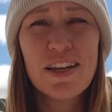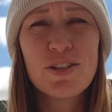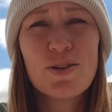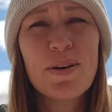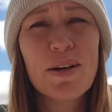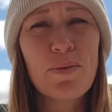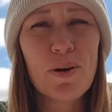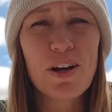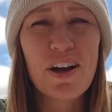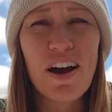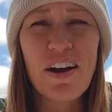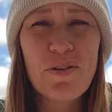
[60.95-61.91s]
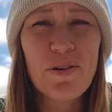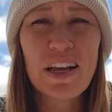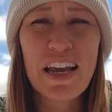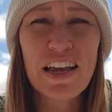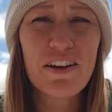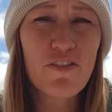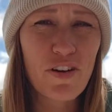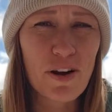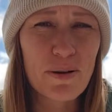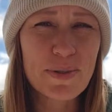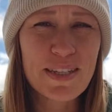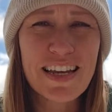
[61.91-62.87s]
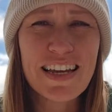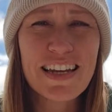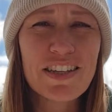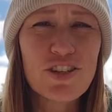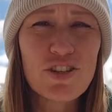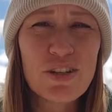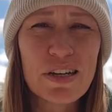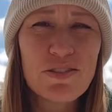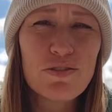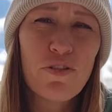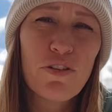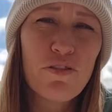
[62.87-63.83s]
doing work on organic farms in exchange for